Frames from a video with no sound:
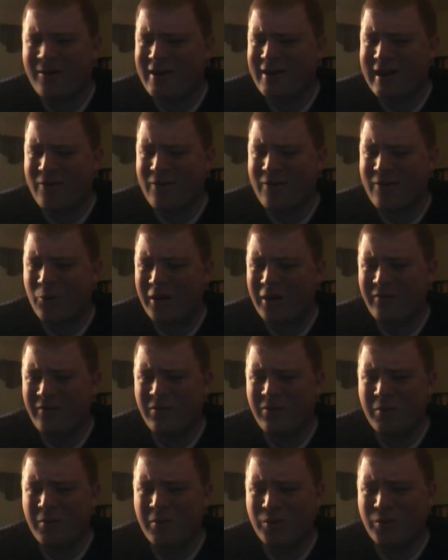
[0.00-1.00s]
have one of the
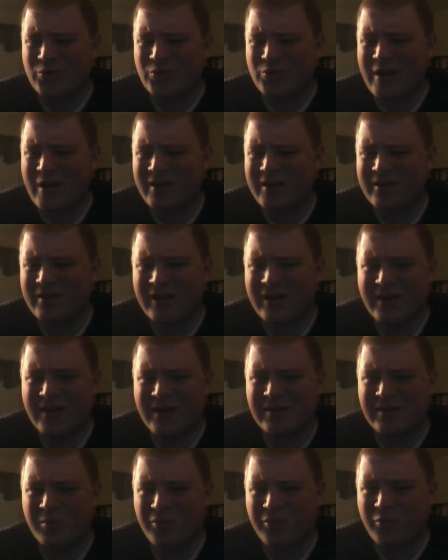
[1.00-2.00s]
most
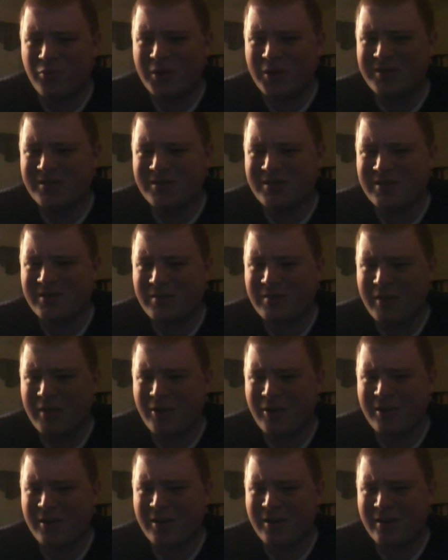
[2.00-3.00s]
recognizable voices in
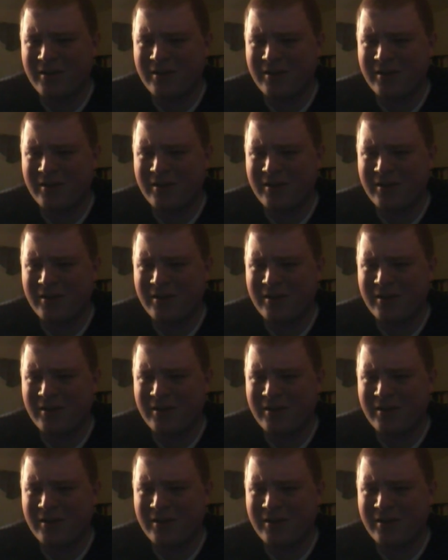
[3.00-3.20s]
America?